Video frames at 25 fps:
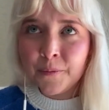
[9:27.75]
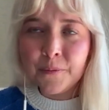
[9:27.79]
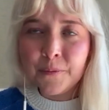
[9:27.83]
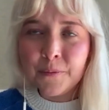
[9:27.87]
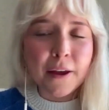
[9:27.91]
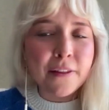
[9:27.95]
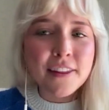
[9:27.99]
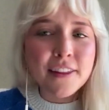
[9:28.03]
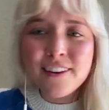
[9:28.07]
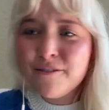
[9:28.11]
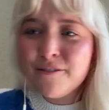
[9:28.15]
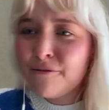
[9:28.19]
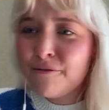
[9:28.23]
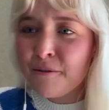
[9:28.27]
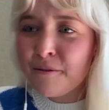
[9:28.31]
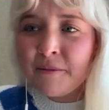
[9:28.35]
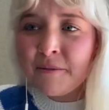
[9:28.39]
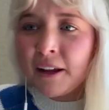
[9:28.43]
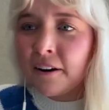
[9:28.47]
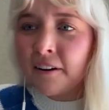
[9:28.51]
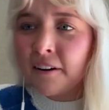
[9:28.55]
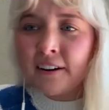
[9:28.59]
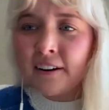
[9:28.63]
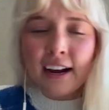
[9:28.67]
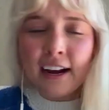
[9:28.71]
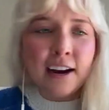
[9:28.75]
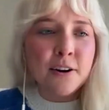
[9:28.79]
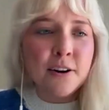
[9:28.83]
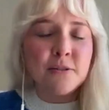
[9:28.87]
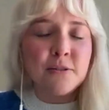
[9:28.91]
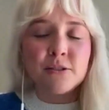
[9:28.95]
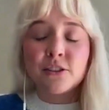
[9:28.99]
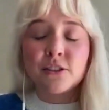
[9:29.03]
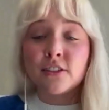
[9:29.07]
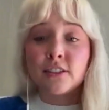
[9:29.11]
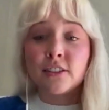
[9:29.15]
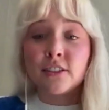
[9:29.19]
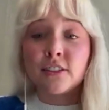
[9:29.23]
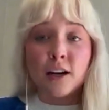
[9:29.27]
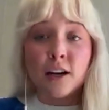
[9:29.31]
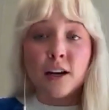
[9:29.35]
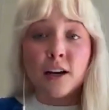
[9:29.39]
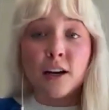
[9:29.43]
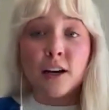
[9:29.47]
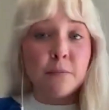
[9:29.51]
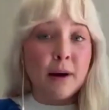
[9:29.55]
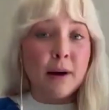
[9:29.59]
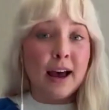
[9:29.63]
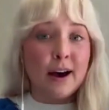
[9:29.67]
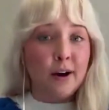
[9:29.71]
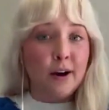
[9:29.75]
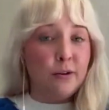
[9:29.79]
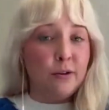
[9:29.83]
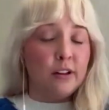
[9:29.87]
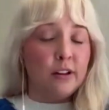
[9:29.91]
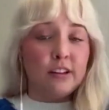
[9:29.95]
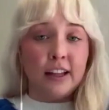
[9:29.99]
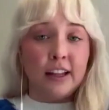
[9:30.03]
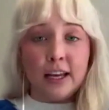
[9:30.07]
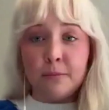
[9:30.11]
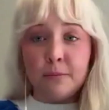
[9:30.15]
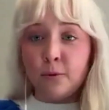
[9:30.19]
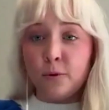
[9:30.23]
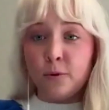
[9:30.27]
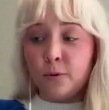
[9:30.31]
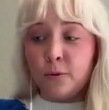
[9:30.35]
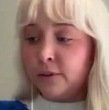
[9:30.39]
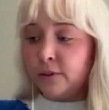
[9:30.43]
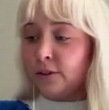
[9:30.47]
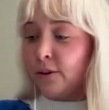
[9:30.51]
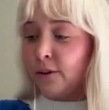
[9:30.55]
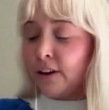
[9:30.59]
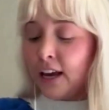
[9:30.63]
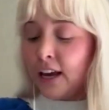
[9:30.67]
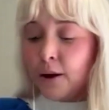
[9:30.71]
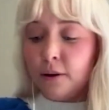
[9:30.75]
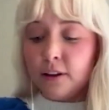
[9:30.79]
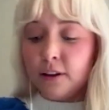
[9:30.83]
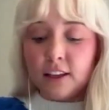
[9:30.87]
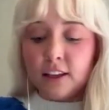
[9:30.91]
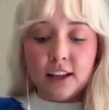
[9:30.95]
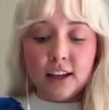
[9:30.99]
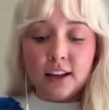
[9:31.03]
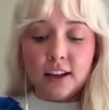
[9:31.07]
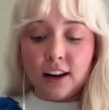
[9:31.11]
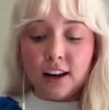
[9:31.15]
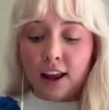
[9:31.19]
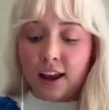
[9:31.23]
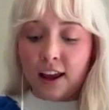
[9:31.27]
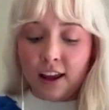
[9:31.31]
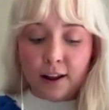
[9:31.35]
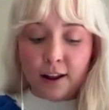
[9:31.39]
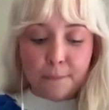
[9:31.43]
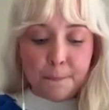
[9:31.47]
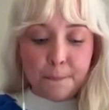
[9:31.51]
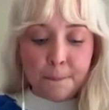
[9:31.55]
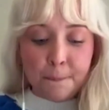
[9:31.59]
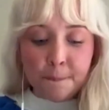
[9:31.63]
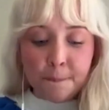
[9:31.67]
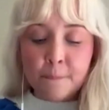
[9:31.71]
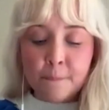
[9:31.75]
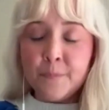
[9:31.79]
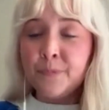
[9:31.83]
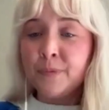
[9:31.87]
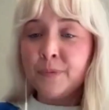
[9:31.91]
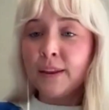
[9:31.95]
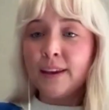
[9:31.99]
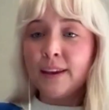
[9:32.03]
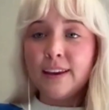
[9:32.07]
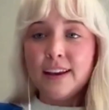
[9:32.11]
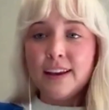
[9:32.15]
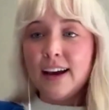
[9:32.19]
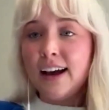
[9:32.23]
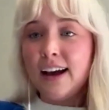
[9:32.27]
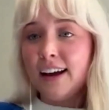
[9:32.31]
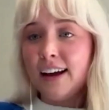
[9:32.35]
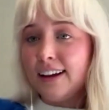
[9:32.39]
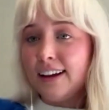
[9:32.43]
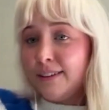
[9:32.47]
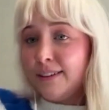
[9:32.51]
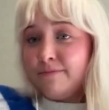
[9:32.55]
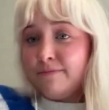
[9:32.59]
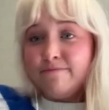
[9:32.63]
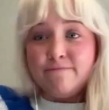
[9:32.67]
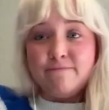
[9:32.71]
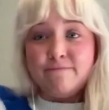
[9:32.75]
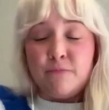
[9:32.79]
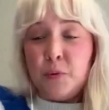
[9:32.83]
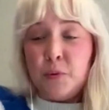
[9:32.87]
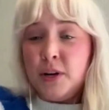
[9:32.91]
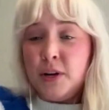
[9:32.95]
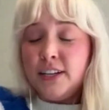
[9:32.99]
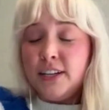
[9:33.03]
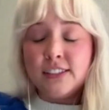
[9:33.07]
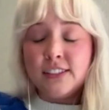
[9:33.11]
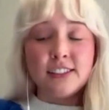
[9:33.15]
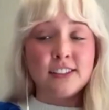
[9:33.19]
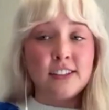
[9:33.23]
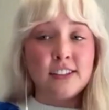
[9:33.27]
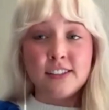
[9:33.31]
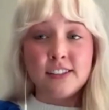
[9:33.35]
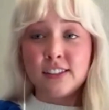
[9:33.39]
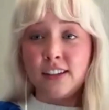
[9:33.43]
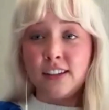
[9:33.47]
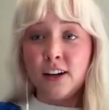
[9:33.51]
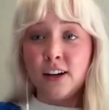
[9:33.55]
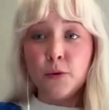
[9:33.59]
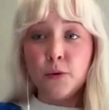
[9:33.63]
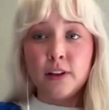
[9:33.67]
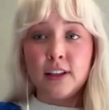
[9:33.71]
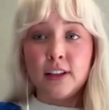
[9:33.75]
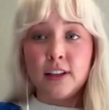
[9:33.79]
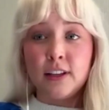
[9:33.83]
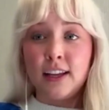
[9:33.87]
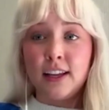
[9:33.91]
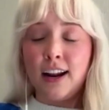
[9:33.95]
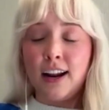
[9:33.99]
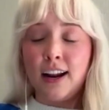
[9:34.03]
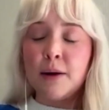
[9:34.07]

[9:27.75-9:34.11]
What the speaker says: And then from there on out, somehow the label was okay with it and we just stuck with it. I'm